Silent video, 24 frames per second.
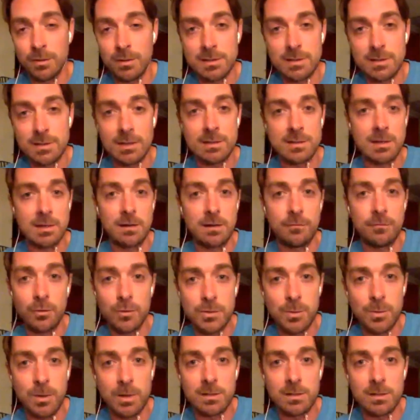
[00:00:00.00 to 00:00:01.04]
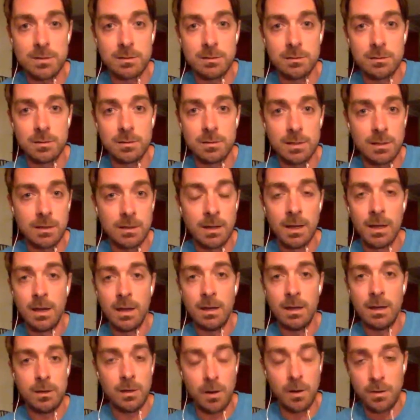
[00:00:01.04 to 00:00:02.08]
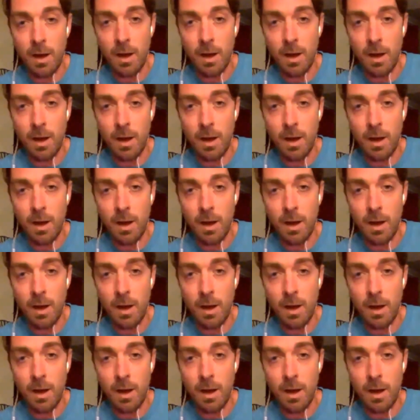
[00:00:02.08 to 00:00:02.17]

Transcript: these things that I've always wanted to, and, you know,